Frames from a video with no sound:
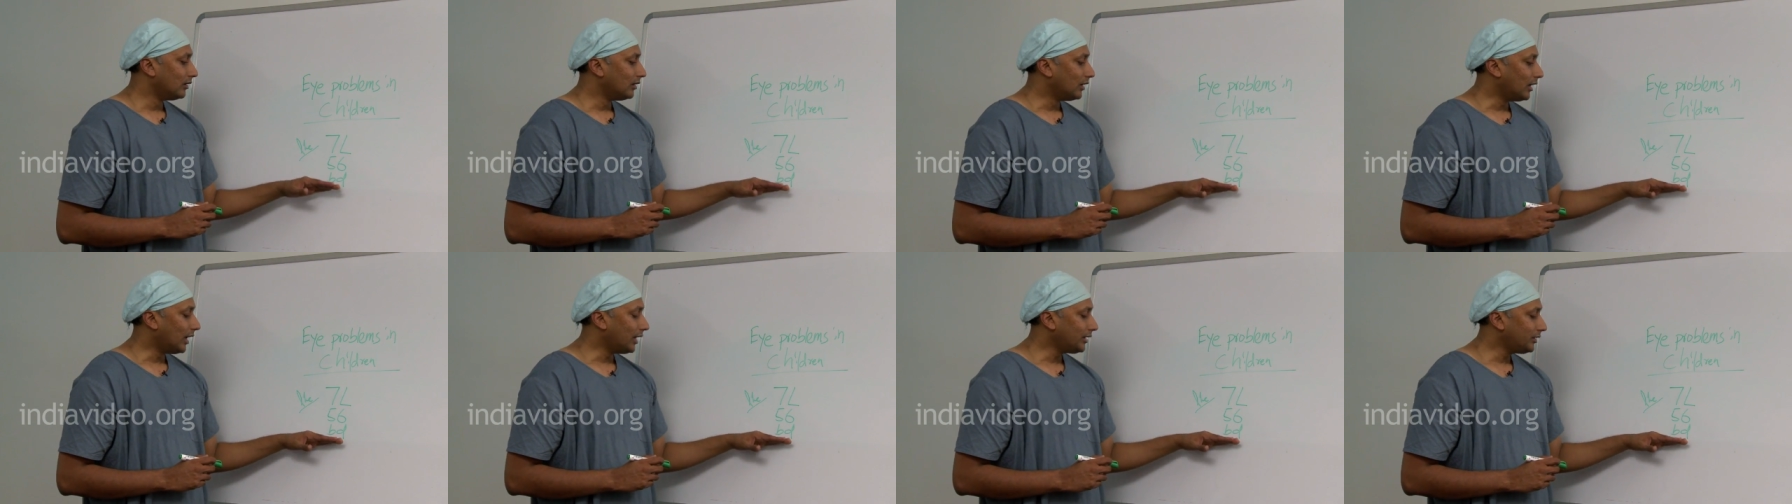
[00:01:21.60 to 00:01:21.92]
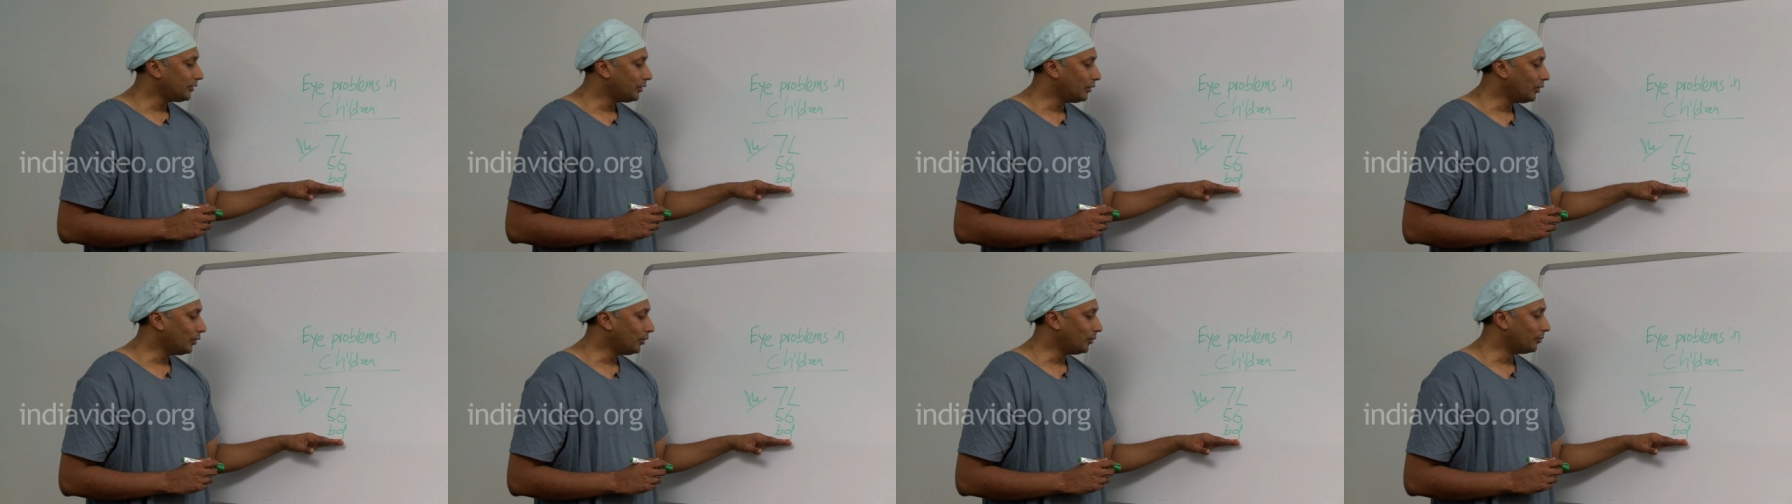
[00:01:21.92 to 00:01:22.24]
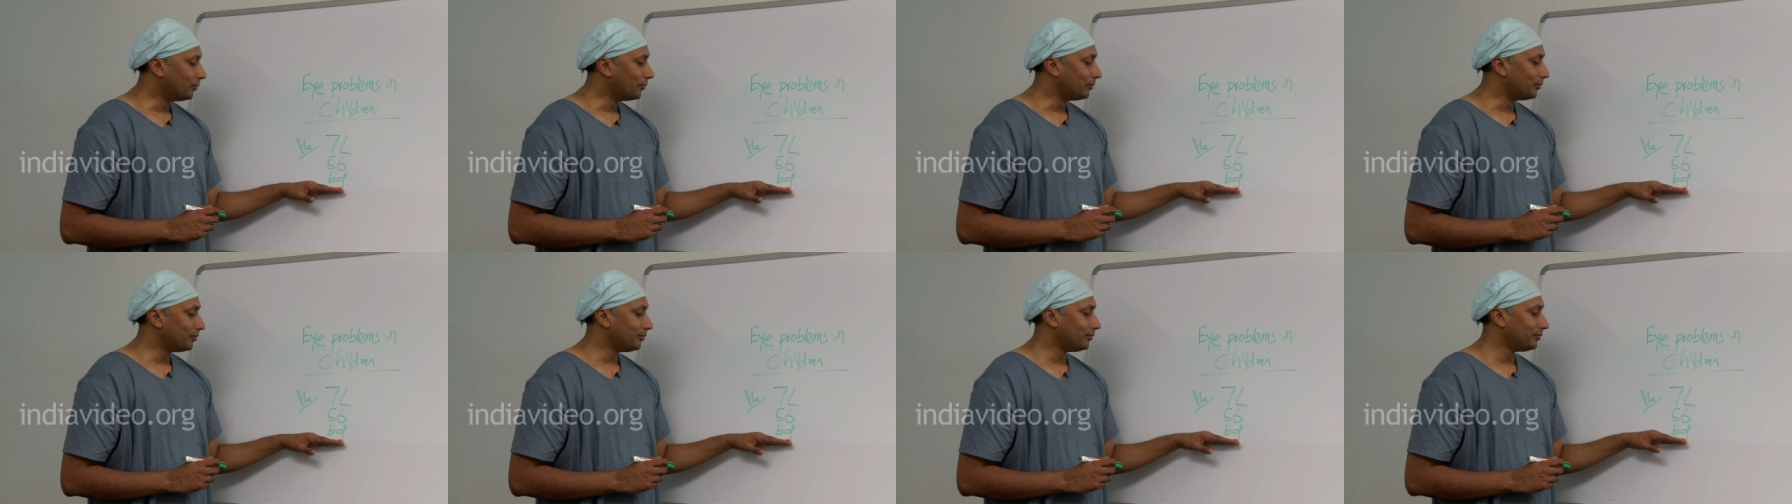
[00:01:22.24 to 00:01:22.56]
At
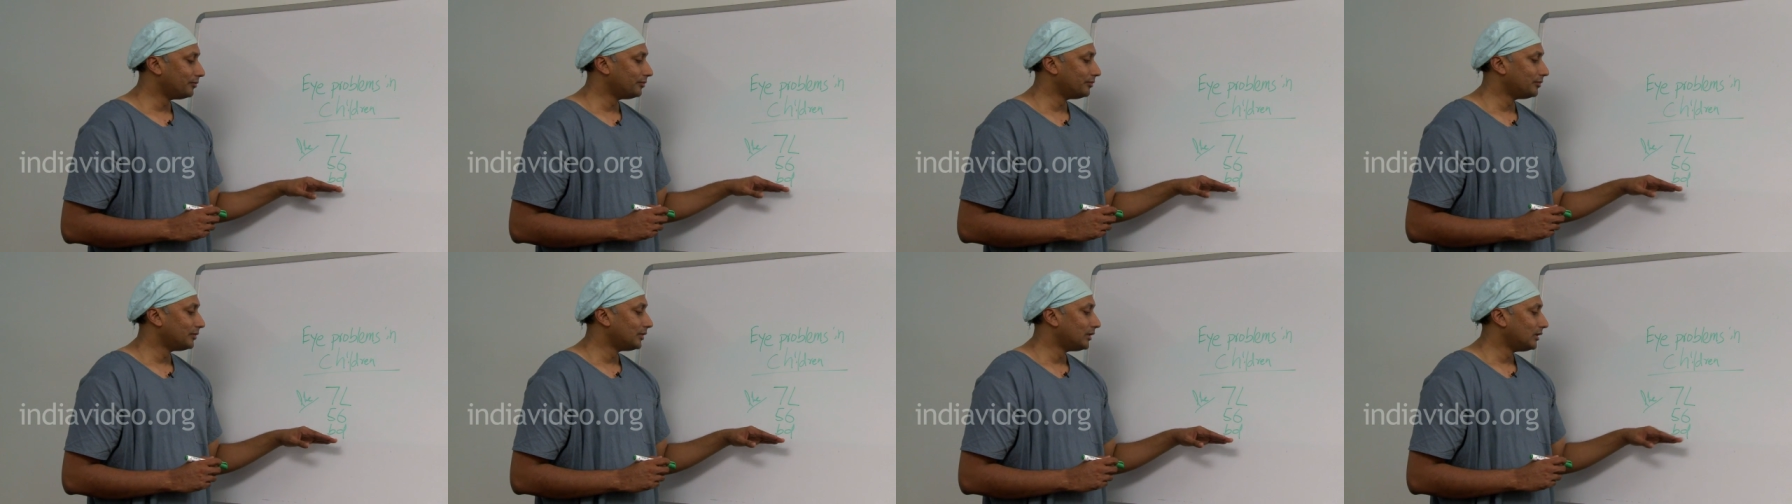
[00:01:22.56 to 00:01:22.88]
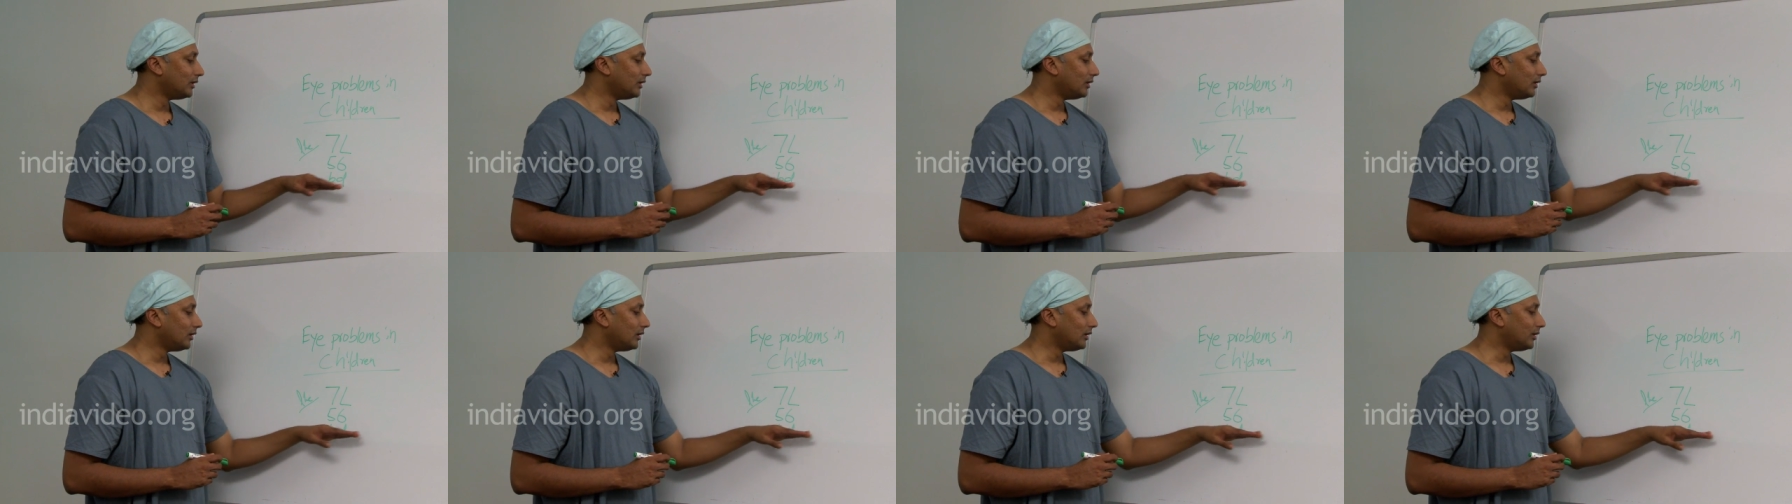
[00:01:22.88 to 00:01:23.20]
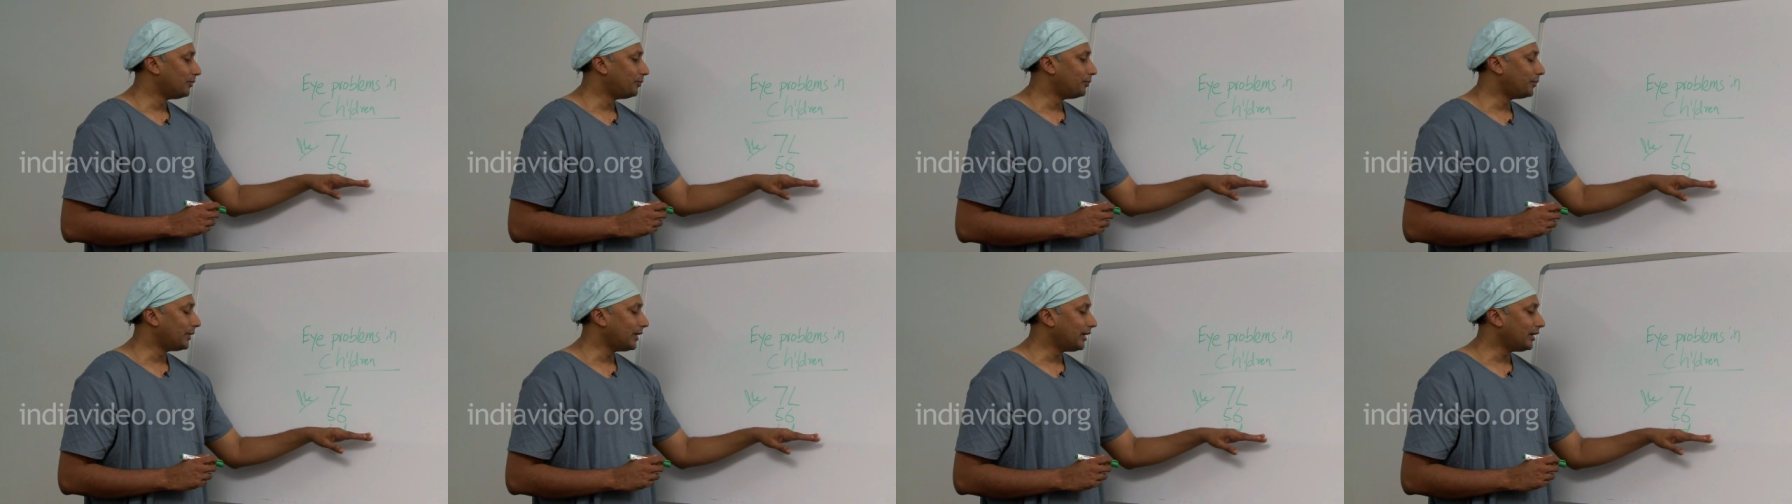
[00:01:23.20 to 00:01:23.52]
home,
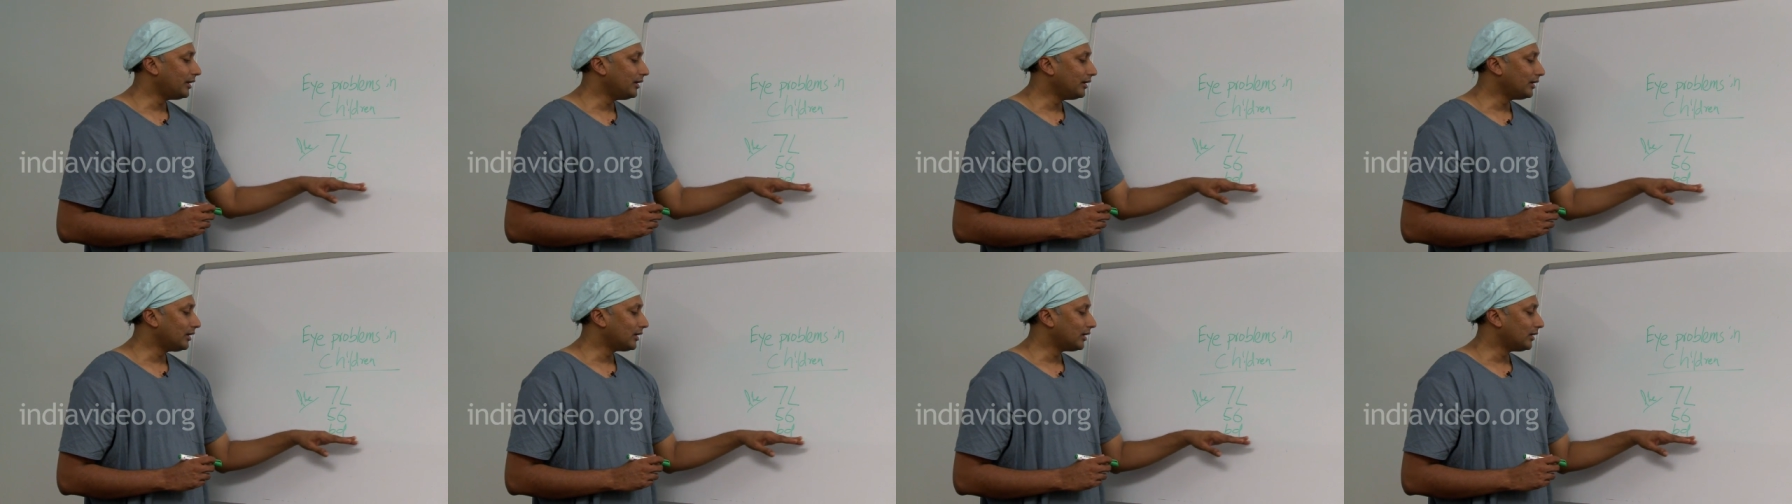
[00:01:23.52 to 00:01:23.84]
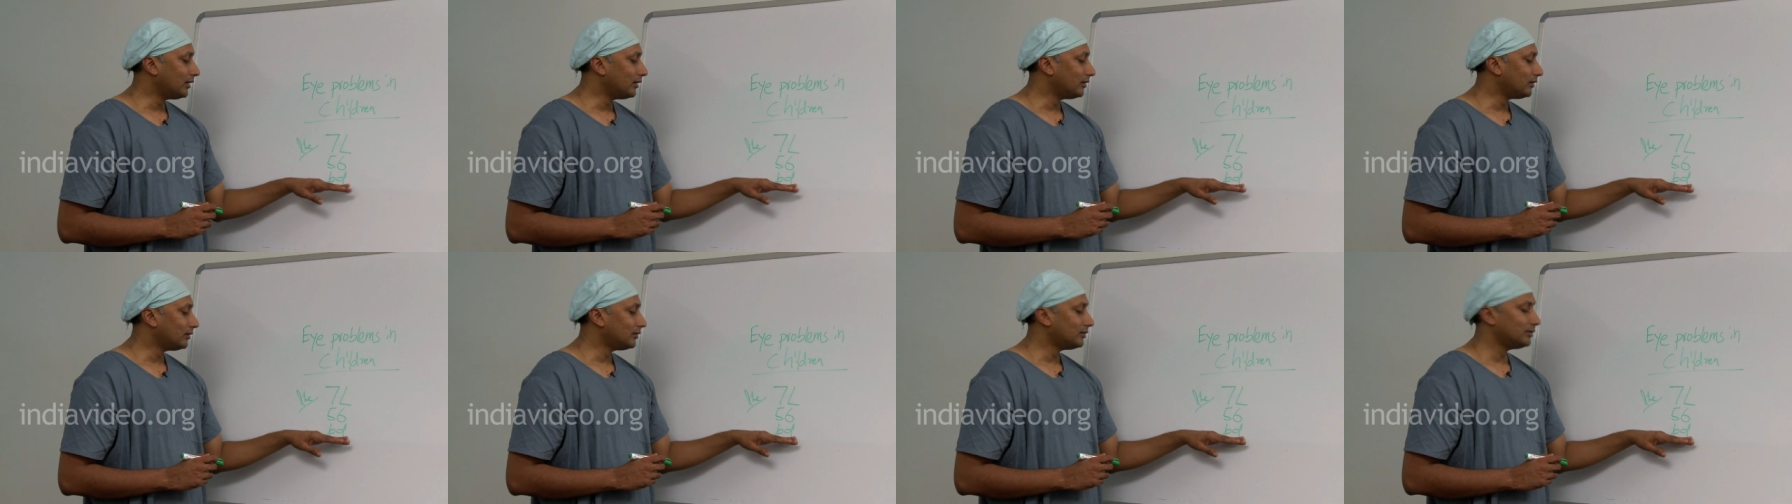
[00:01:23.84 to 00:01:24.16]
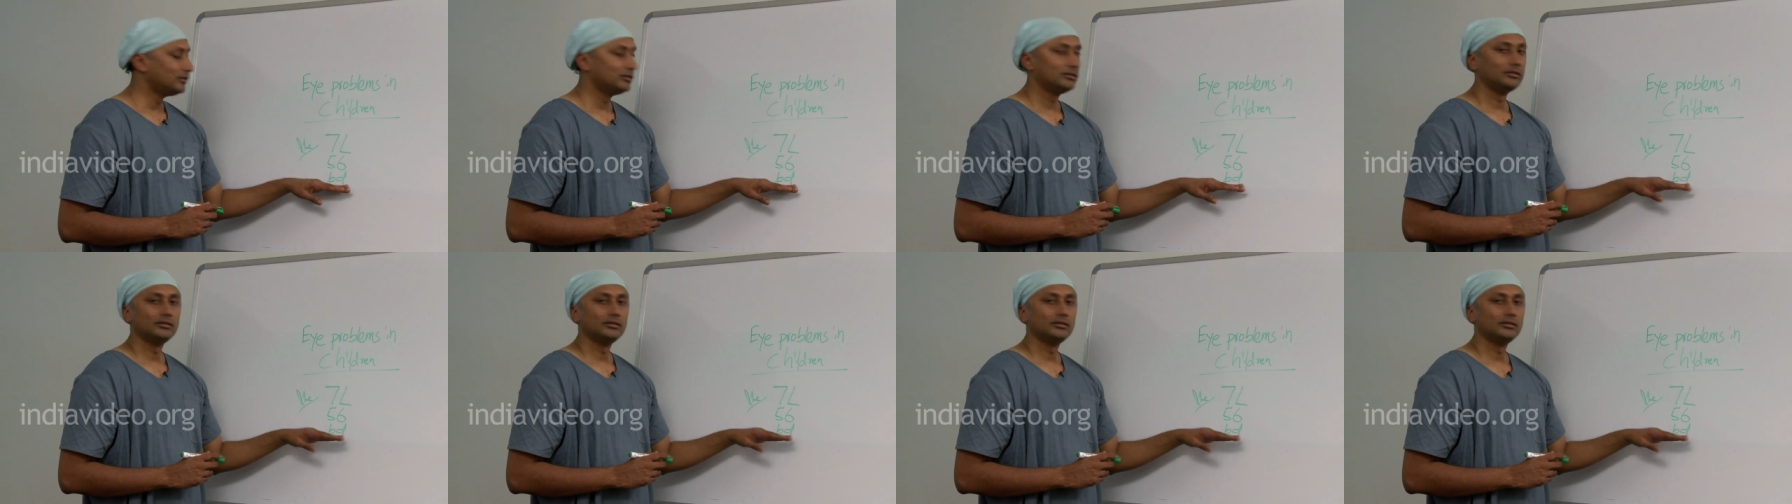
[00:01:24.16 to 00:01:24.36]
a parent can